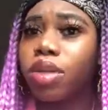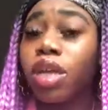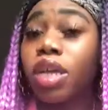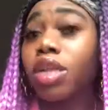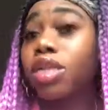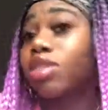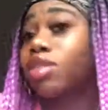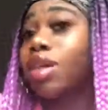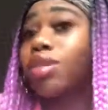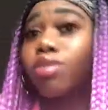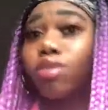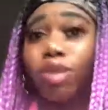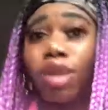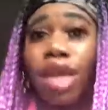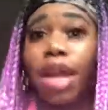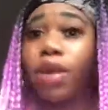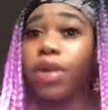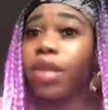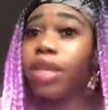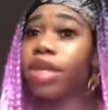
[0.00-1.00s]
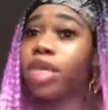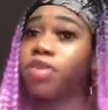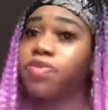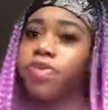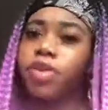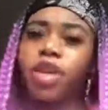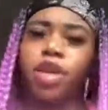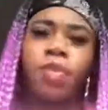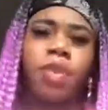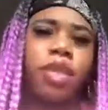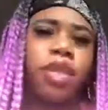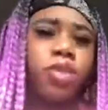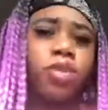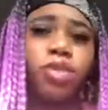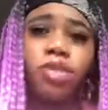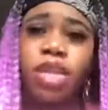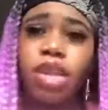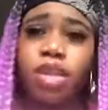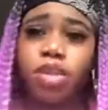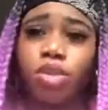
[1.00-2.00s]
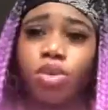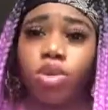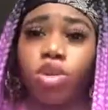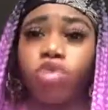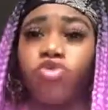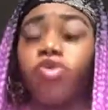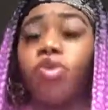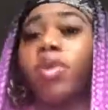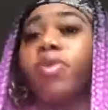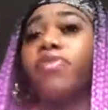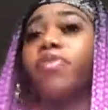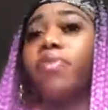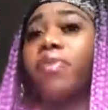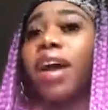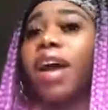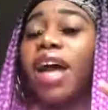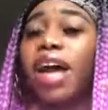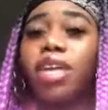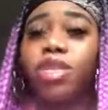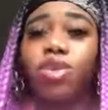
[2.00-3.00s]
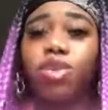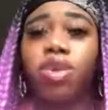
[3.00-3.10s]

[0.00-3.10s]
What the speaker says: So I don't know how it is for everybody else's high schools, but for my high school,